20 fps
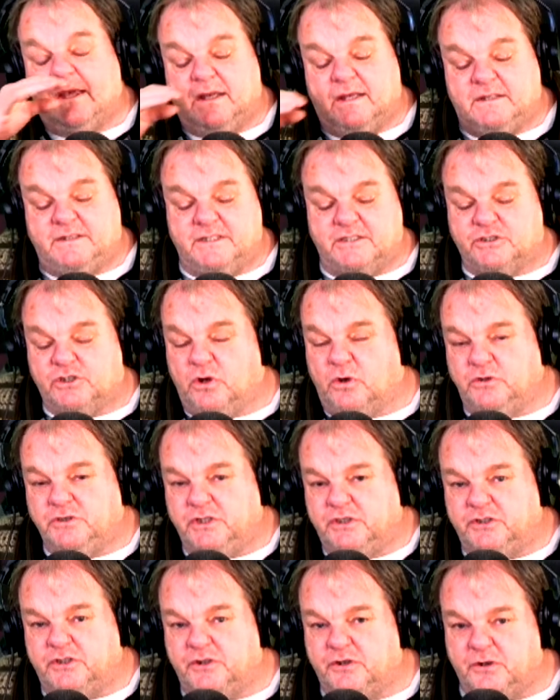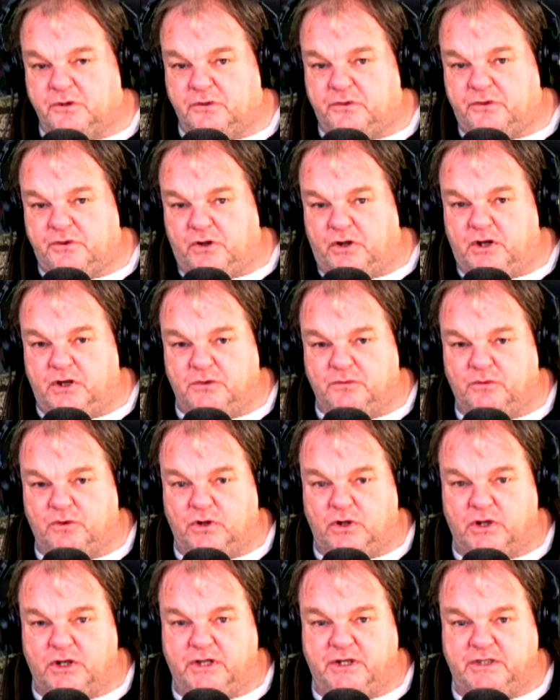this goes into their
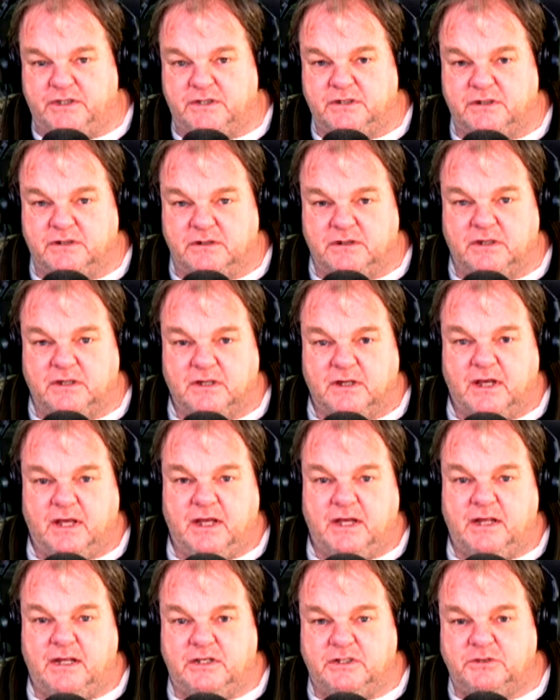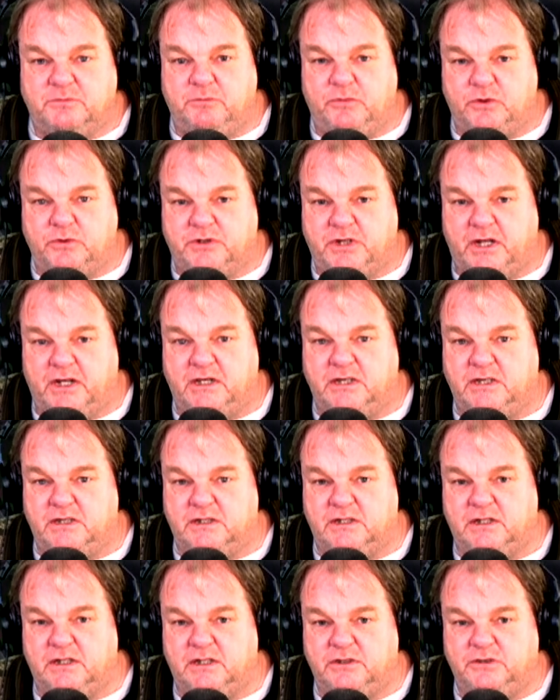thyroid and is
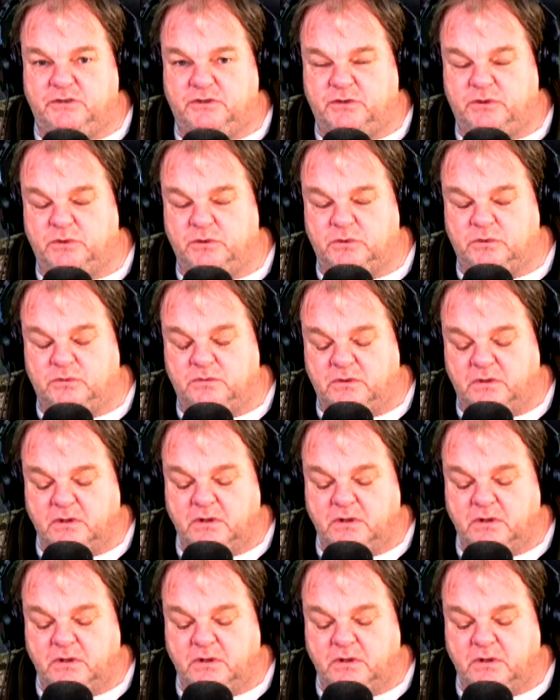mutated into